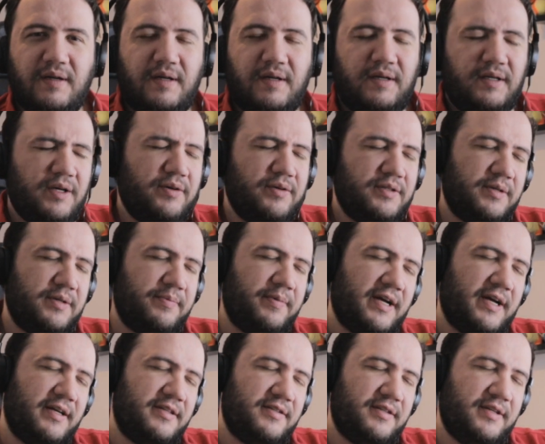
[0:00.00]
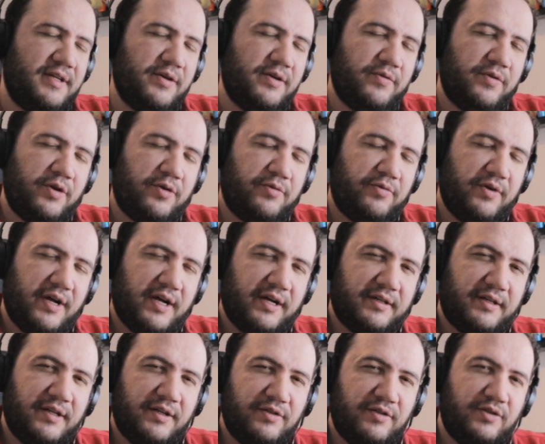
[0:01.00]
Yo, what's up guys? Today we are
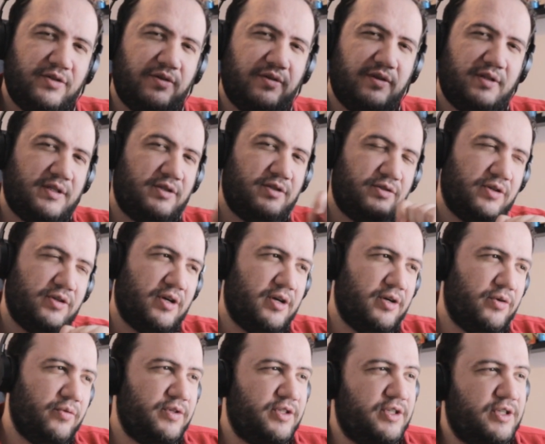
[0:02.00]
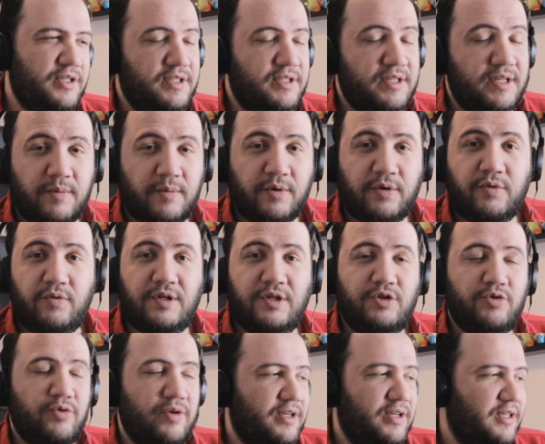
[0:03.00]
reacting to this song, which is number 3
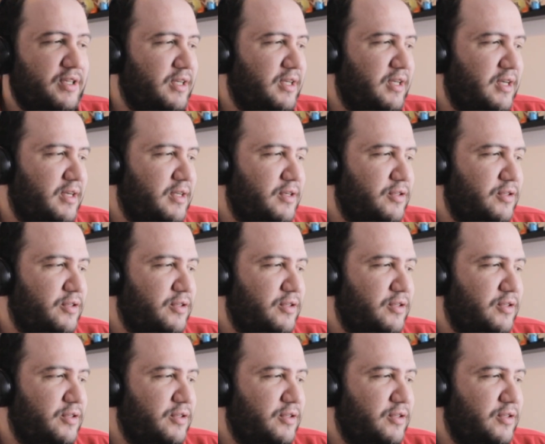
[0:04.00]
trending in